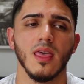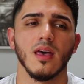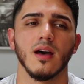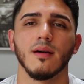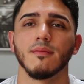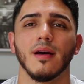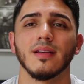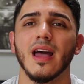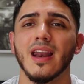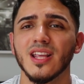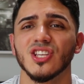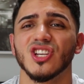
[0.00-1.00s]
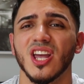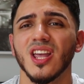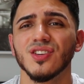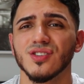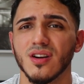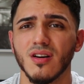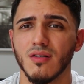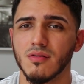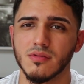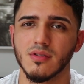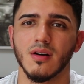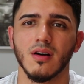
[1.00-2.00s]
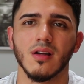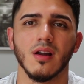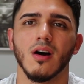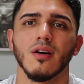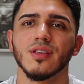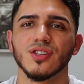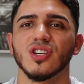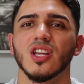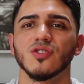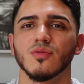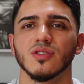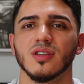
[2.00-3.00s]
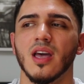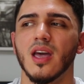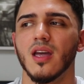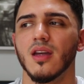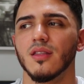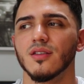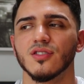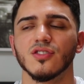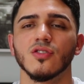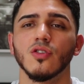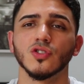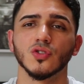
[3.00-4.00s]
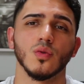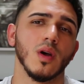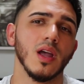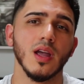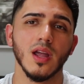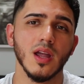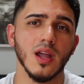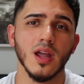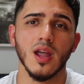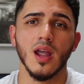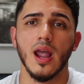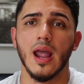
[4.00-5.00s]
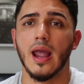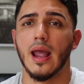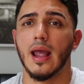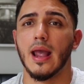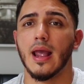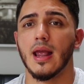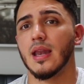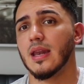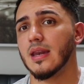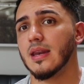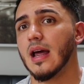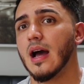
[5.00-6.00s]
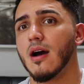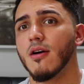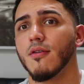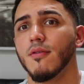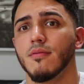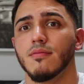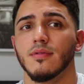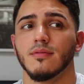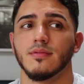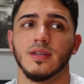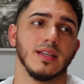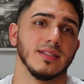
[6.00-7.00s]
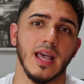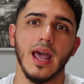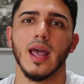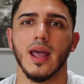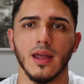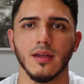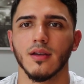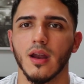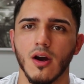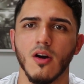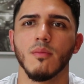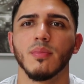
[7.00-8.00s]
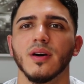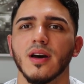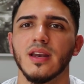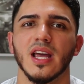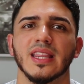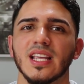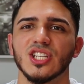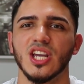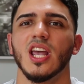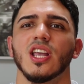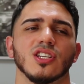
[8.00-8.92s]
Um, I, I, didn't change at all. I, all the change was, hey, this is Josue, and now he's gay, you know, but nothing changed.